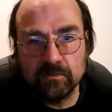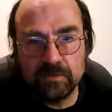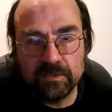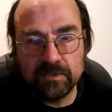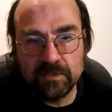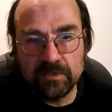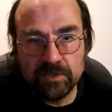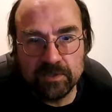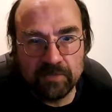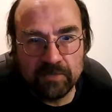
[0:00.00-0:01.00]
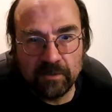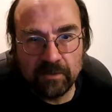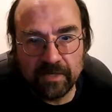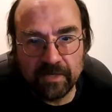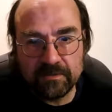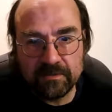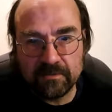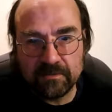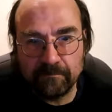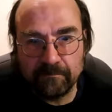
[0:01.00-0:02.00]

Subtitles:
Just search Tyrwellyn House.